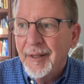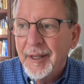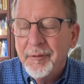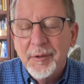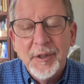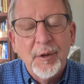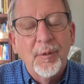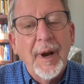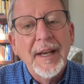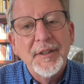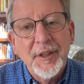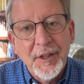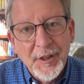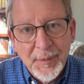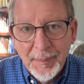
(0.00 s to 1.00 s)
it was a
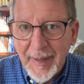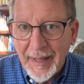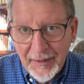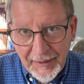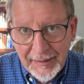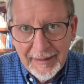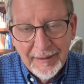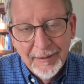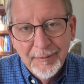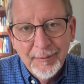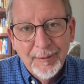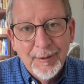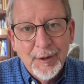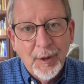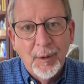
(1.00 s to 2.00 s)
righteous myth
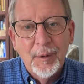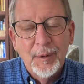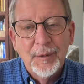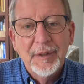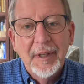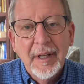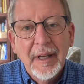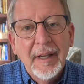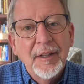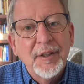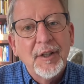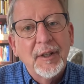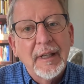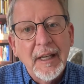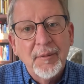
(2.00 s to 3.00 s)
told
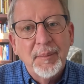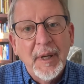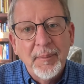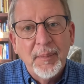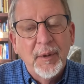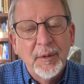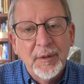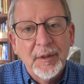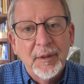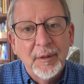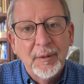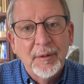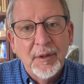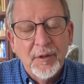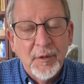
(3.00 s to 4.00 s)
to get people
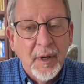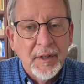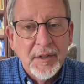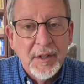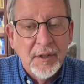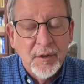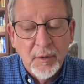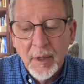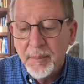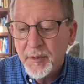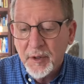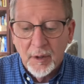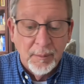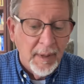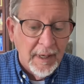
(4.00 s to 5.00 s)
to, to trust the
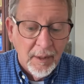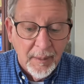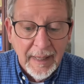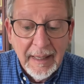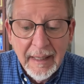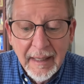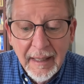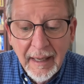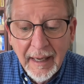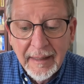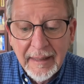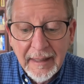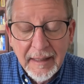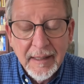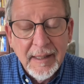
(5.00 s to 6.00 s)
scripture. And by the way, I
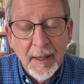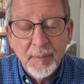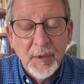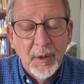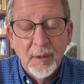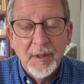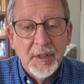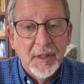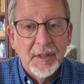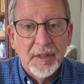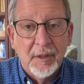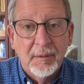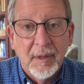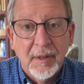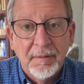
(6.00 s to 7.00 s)
think the Septuagint's
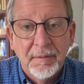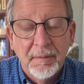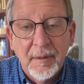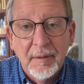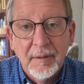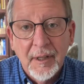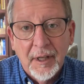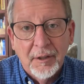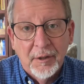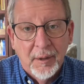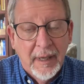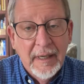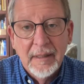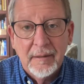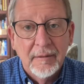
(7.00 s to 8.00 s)
a, a, a
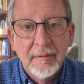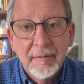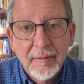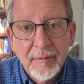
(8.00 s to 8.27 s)
great,